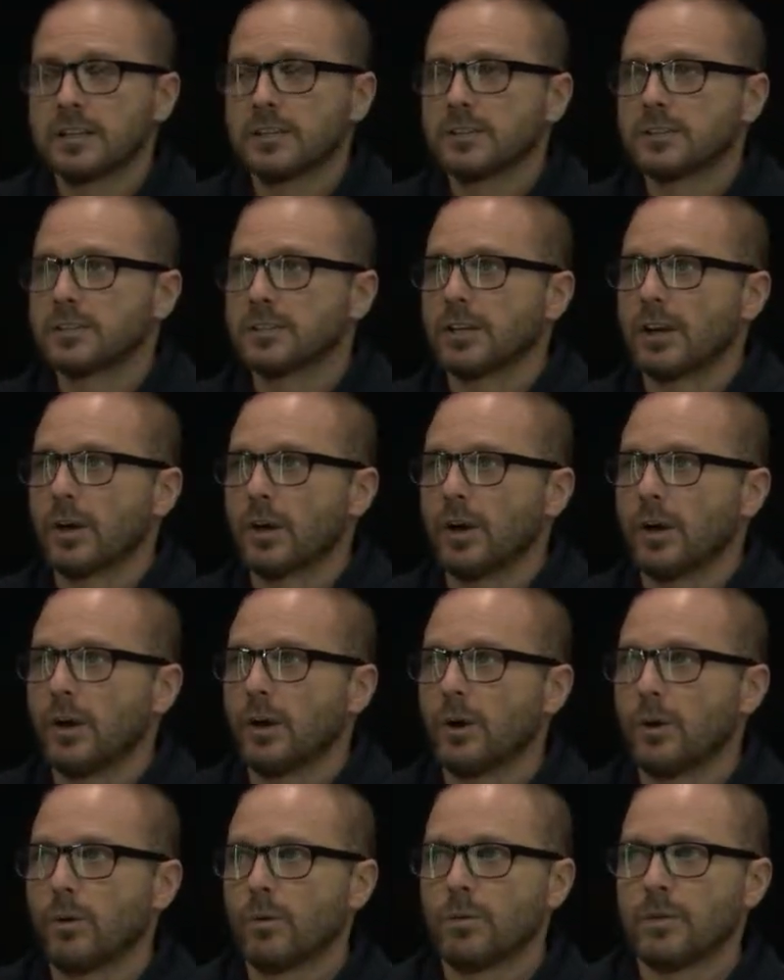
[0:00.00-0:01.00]

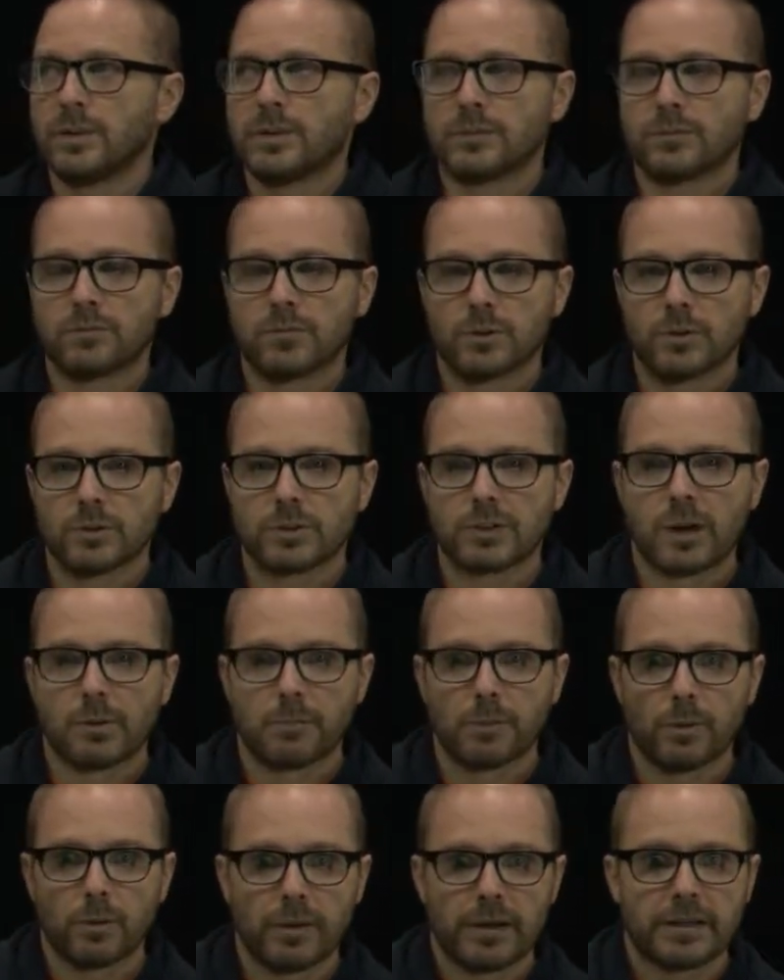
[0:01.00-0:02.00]
So these first
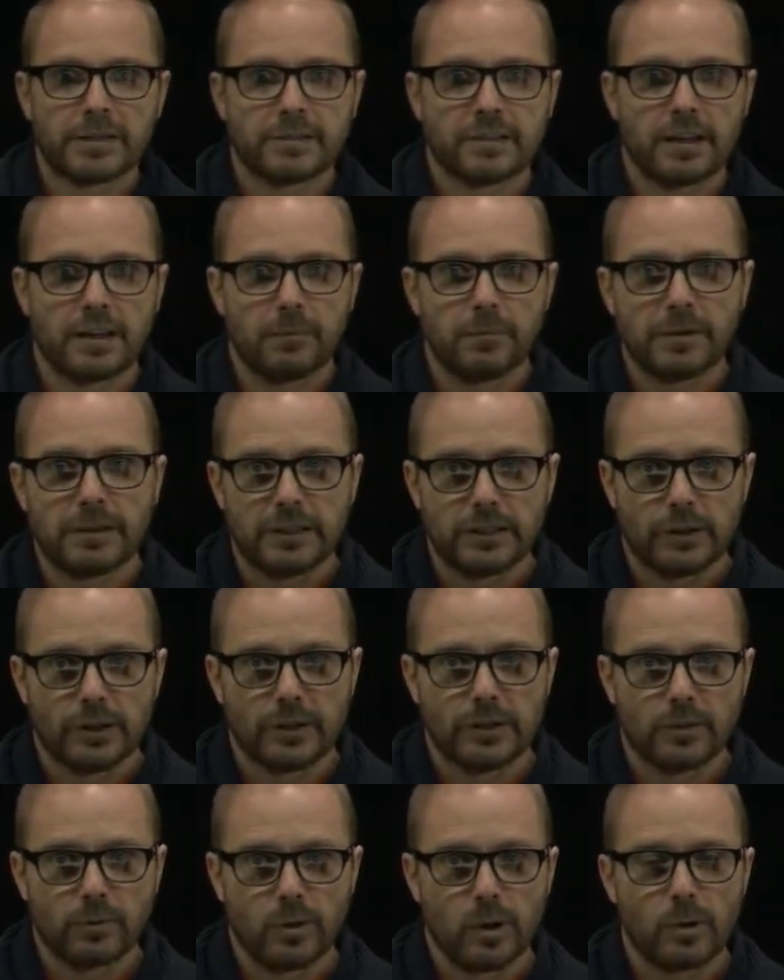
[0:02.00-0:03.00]
couple of weeks, I'll be
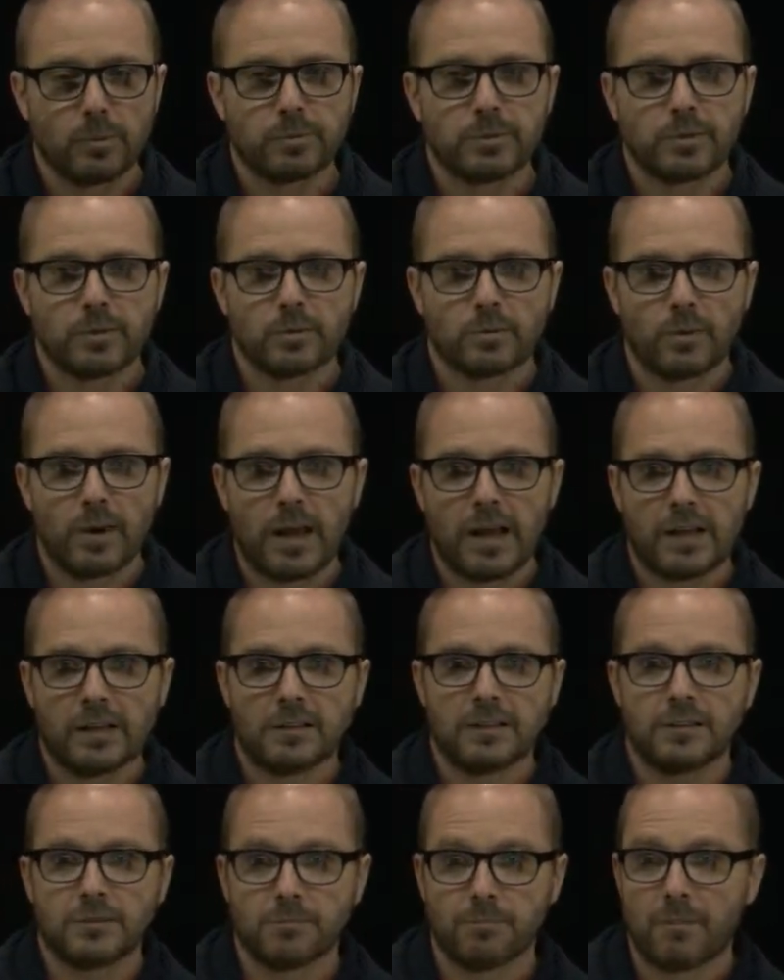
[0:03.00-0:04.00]
learning the ropes as well
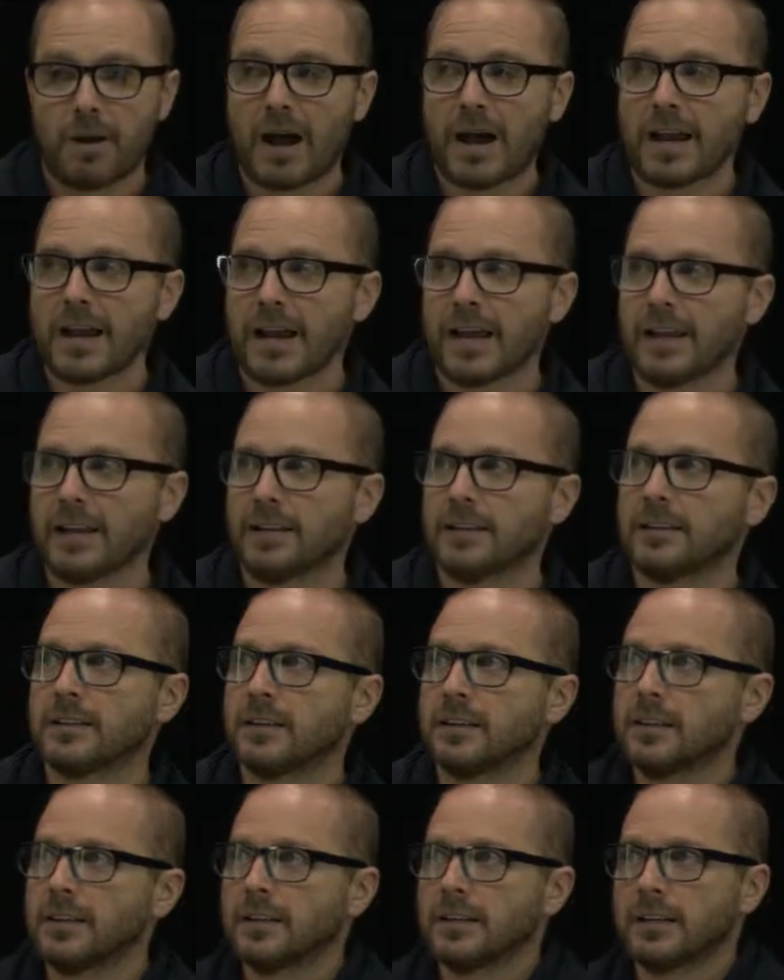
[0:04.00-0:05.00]
on my end
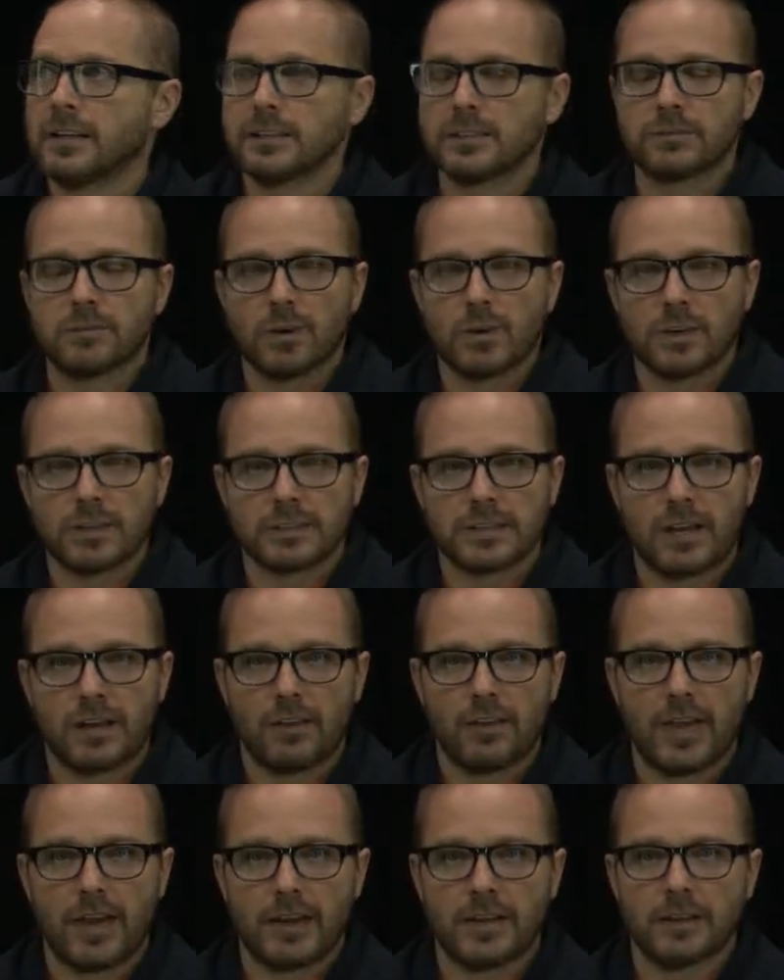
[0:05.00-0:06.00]
as far as how
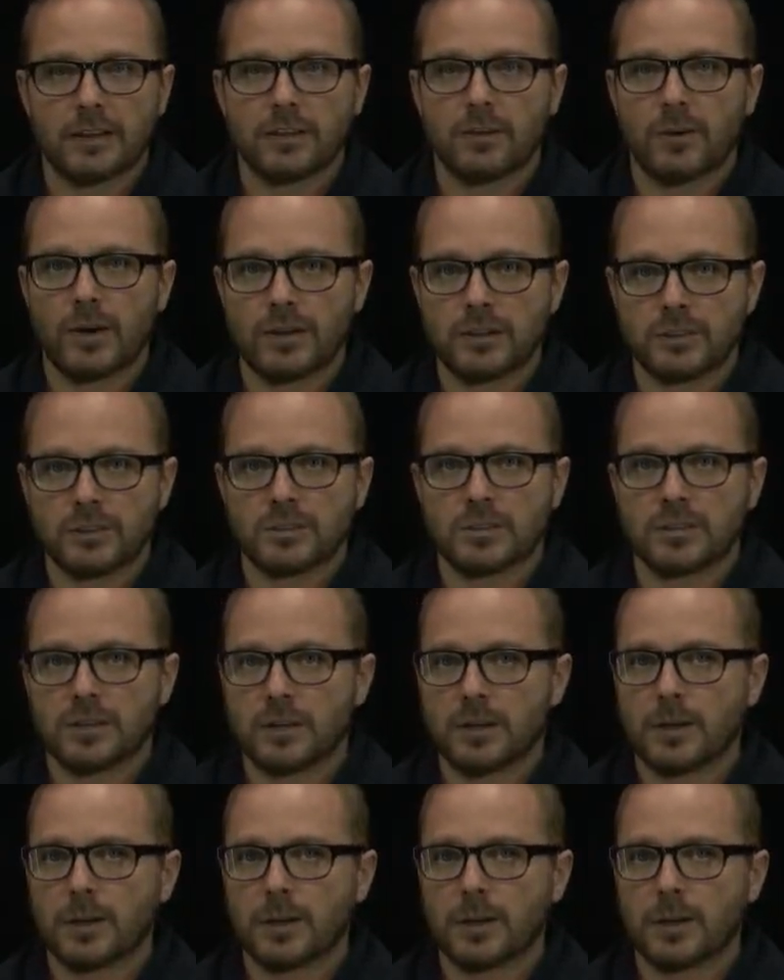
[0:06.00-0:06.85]
that integrates.